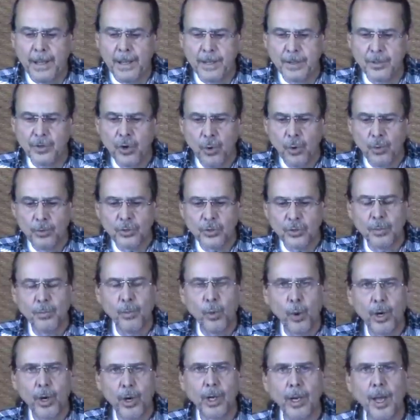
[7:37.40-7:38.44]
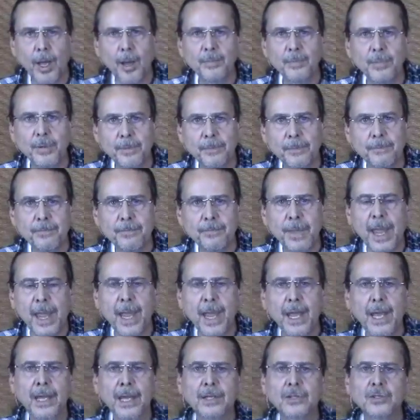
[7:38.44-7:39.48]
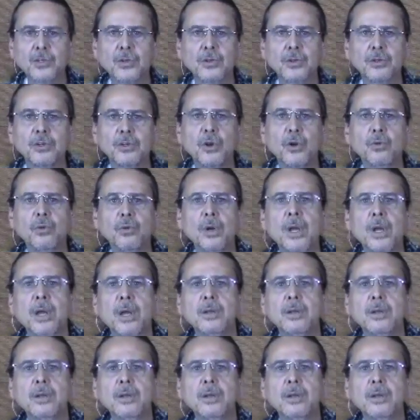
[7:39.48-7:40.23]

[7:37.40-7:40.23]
you know, to mortal up, uh, to, you know,